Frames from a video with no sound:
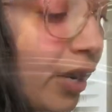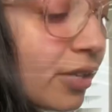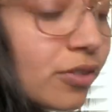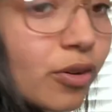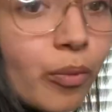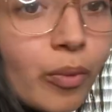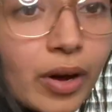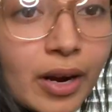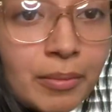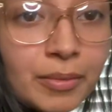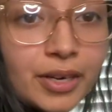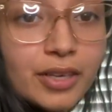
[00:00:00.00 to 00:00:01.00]
so what
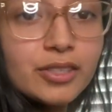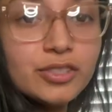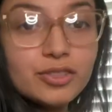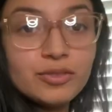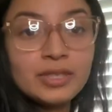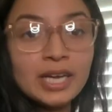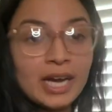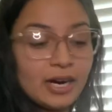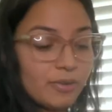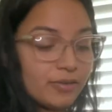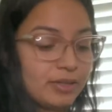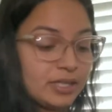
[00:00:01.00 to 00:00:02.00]
I'm gonna do
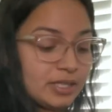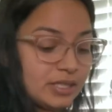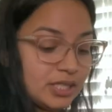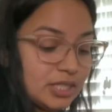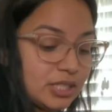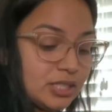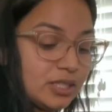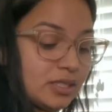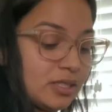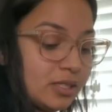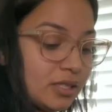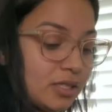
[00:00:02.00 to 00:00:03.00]
now is
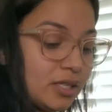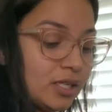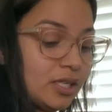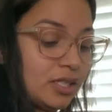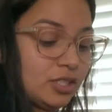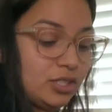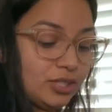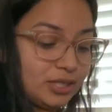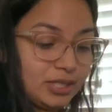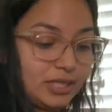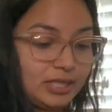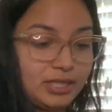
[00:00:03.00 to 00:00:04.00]

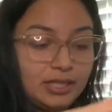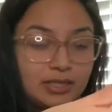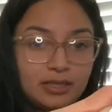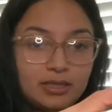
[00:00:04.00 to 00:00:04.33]
just get,